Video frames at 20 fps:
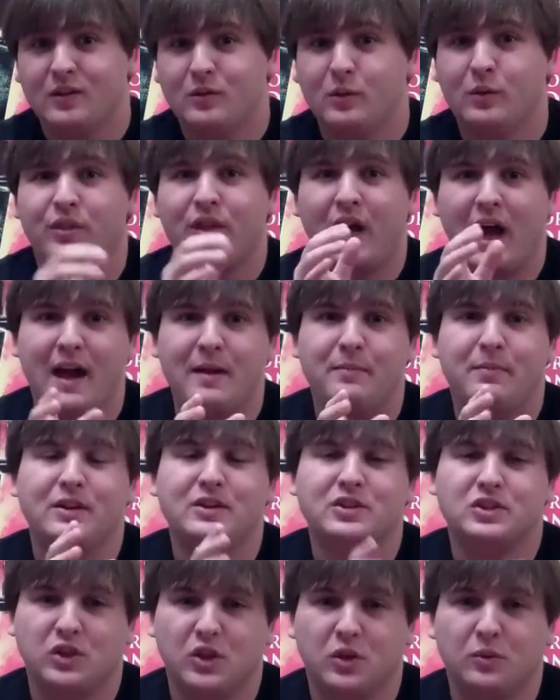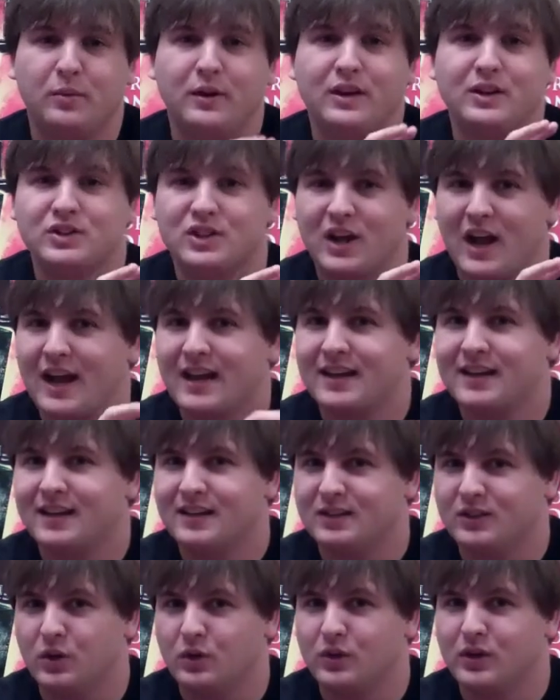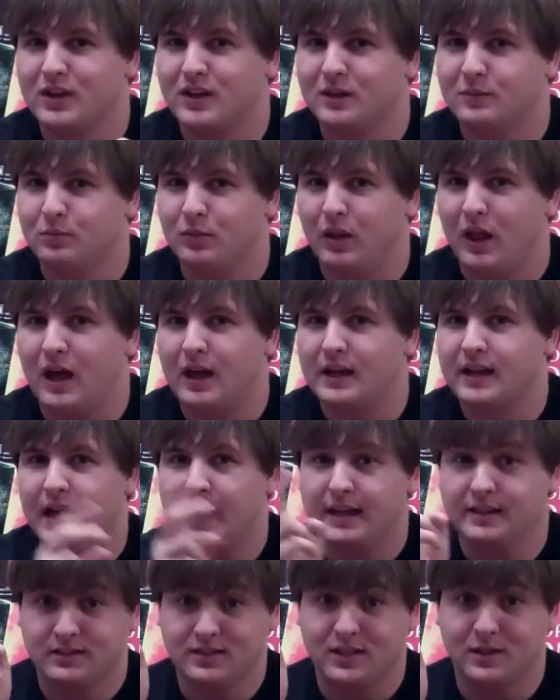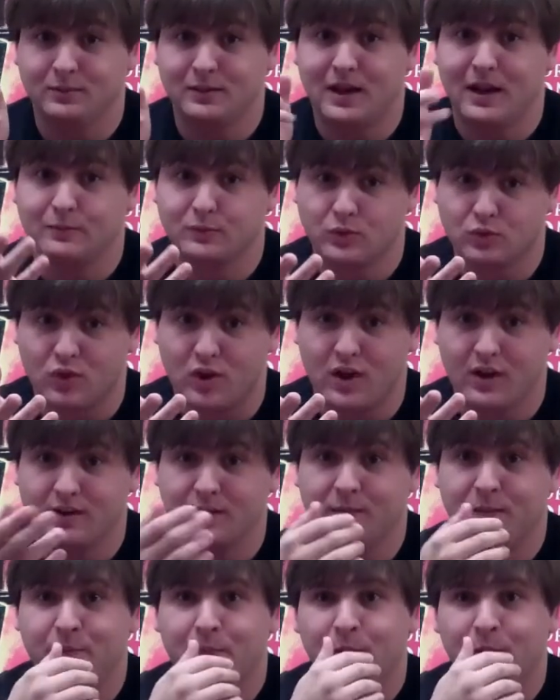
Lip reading: with high punch, low punch, high kick, low kick, block, and sometimes run.